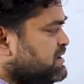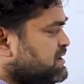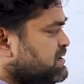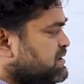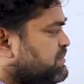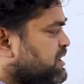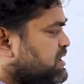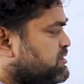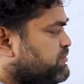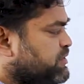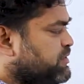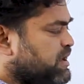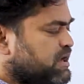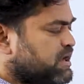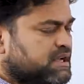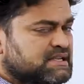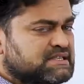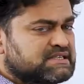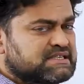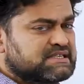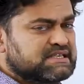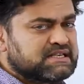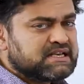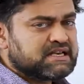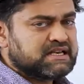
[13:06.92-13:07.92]
but we are
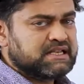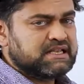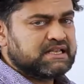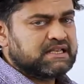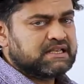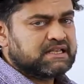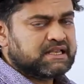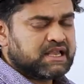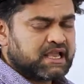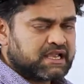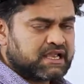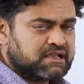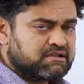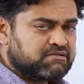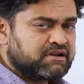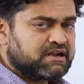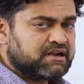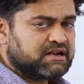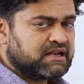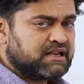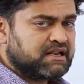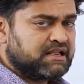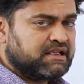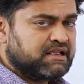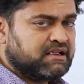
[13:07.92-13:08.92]
considering
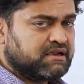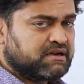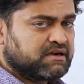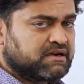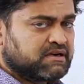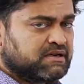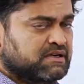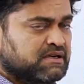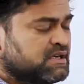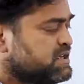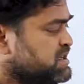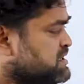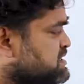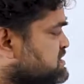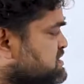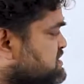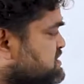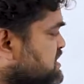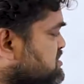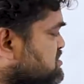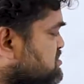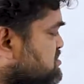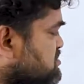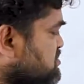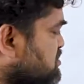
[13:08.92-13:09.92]
accurately here
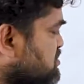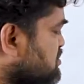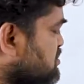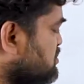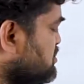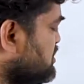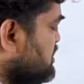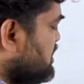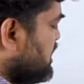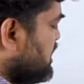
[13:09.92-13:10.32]
just to